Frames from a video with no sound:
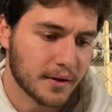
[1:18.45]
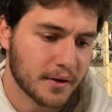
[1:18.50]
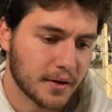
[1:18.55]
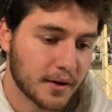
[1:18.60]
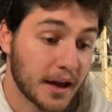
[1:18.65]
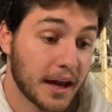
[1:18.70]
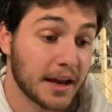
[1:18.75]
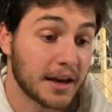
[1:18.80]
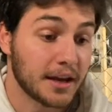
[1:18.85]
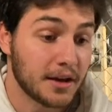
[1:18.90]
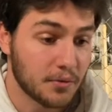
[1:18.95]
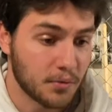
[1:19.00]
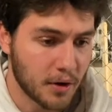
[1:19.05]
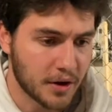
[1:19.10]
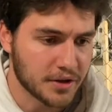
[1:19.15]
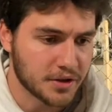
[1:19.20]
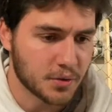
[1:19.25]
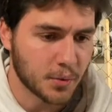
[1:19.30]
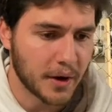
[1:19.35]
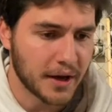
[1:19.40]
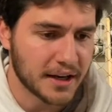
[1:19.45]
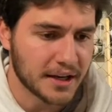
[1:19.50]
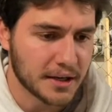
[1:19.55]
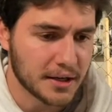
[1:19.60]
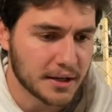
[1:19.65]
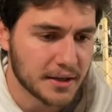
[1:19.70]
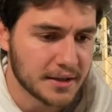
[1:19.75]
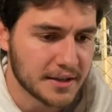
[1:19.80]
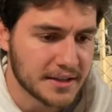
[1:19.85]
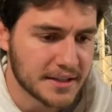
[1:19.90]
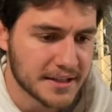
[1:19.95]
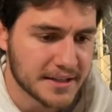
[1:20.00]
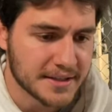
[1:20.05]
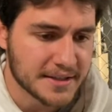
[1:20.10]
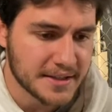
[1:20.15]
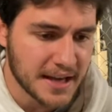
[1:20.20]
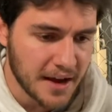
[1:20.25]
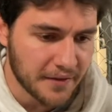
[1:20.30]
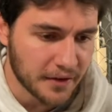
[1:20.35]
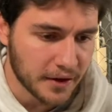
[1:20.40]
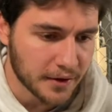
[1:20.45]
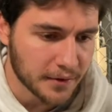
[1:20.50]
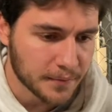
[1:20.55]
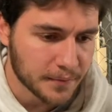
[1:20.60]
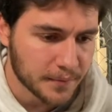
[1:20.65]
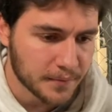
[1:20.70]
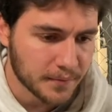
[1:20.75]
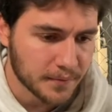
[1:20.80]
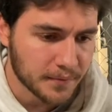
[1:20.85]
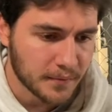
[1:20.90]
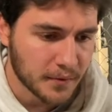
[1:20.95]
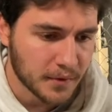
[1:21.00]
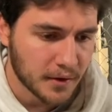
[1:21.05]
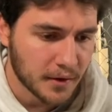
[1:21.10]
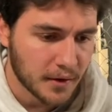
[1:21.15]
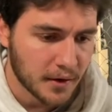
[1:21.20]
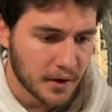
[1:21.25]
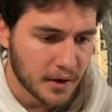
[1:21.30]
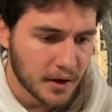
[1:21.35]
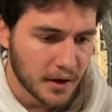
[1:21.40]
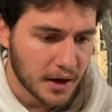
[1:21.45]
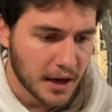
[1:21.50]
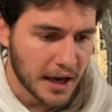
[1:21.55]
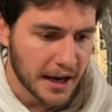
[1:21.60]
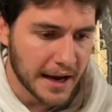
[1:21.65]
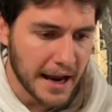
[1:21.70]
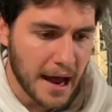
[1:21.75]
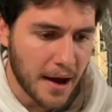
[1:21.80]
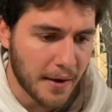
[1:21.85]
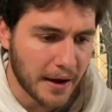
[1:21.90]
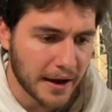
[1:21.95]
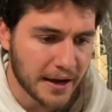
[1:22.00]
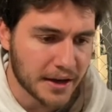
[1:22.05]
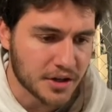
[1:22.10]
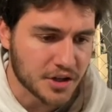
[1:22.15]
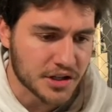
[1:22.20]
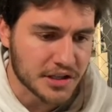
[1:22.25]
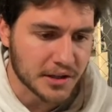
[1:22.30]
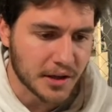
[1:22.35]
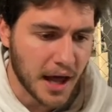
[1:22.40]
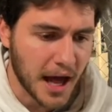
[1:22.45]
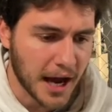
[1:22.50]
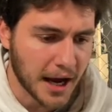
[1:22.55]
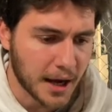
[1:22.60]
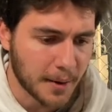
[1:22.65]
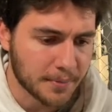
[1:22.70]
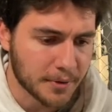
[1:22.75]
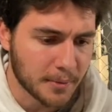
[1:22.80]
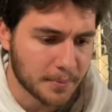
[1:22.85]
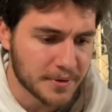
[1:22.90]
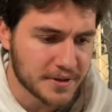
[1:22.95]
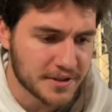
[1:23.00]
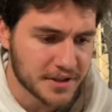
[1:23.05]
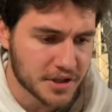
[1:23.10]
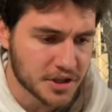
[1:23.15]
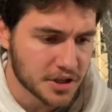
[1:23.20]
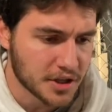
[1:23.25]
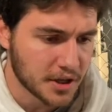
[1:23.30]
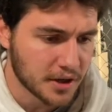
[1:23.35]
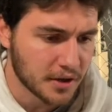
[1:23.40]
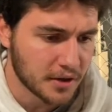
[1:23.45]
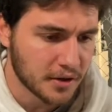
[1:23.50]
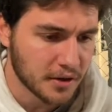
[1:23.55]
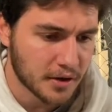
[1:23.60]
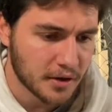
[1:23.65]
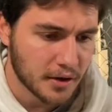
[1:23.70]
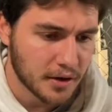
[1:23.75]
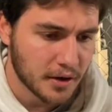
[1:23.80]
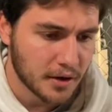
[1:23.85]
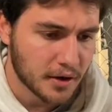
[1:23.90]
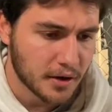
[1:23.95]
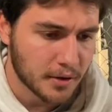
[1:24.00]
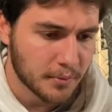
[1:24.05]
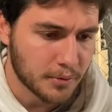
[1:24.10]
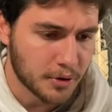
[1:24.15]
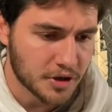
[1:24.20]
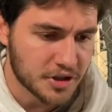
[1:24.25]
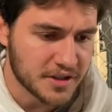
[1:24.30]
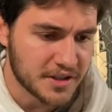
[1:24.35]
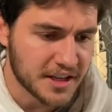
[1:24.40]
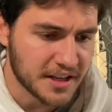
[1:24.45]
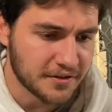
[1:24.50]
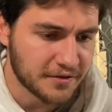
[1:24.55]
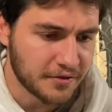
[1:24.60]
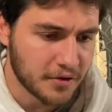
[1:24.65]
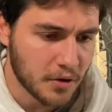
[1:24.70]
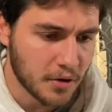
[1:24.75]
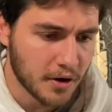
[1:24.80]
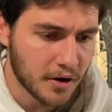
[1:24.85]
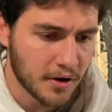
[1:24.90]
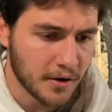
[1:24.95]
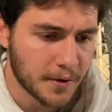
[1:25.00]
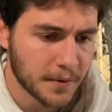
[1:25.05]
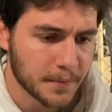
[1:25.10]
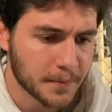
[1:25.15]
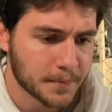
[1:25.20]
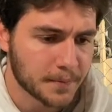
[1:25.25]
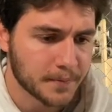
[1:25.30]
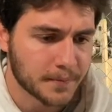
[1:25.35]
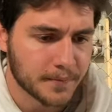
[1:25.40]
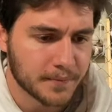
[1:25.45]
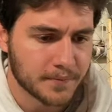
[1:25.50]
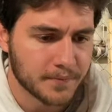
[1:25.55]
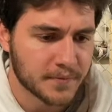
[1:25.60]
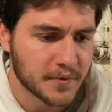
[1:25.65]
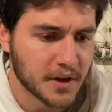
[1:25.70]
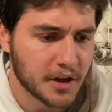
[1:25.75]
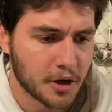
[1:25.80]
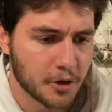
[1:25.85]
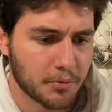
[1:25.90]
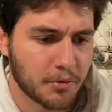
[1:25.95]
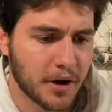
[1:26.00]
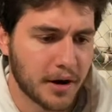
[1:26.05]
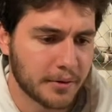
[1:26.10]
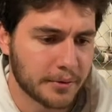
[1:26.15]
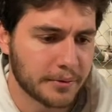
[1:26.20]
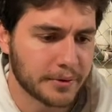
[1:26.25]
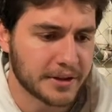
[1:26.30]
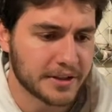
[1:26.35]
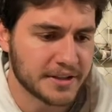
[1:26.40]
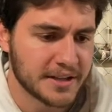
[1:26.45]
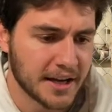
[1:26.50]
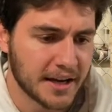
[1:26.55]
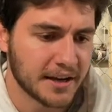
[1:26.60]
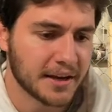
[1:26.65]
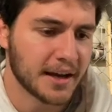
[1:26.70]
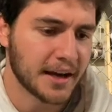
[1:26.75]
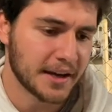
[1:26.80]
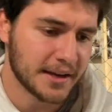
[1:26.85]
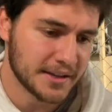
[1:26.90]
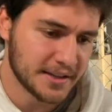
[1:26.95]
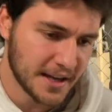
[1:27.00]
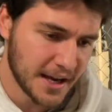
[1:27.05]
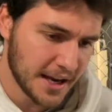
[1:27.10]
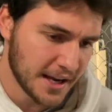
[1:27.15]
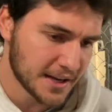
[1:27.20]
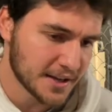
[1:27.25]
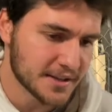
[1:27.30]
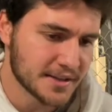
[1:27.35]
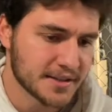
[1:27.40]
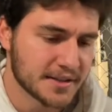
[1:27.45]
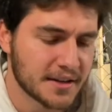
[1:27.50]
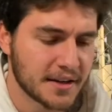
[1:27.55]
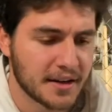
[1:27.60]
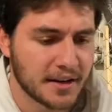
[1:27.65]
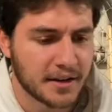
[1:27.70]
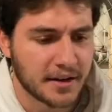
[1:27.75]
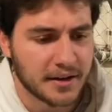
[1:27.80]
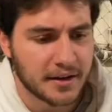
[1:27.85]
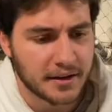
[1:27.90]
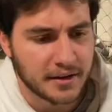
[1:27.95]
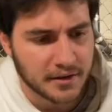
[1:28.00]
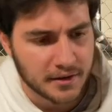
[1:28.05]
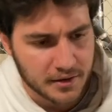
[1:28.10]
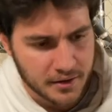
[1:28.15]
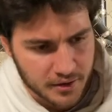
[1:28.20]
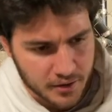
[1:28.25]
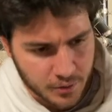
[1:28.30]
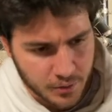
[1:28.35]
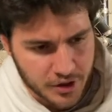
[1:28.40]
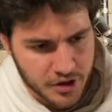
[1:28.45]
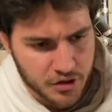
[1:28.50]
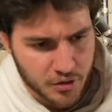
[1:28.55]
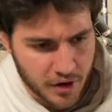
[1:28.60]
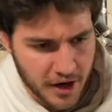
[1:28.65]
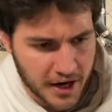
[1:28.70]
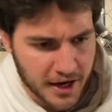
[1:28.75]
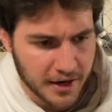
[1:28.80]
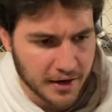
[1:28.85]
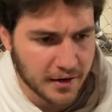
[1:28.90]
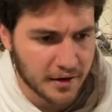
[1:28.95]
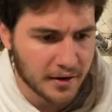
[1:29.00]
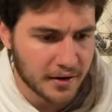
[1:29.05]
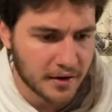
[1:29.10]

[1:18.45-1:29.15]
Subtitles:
And he runs away to d7. And now I can just lock up the position, push d4. He'll probably take, yeah, he takes. We trade.